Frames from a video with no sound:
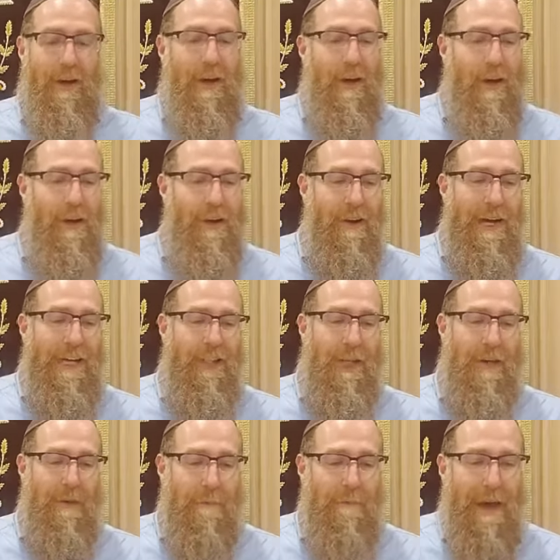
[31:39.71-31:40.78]
Ono
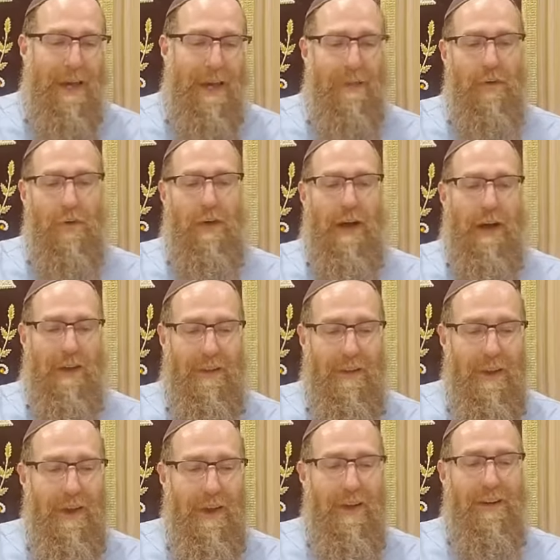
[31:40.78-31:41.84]
Hashem, I beg of you, God,
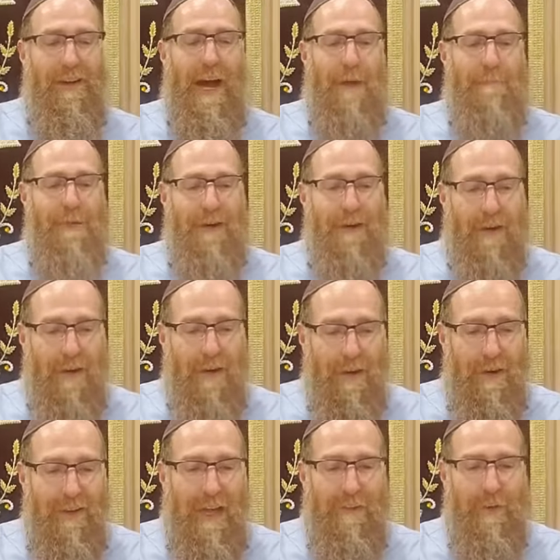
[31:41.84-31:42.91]

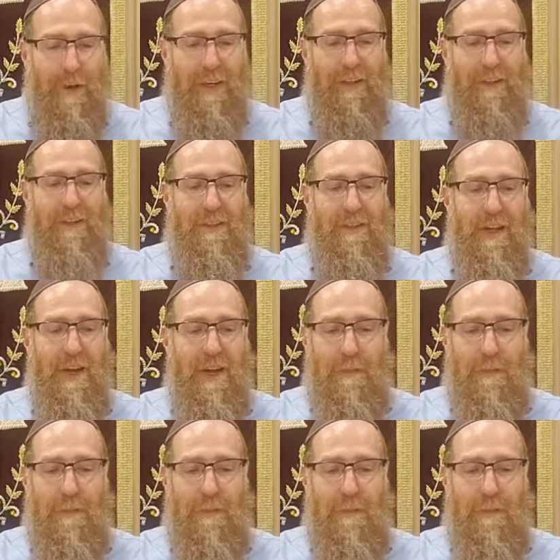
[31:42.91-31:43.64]
kaperno lavinis,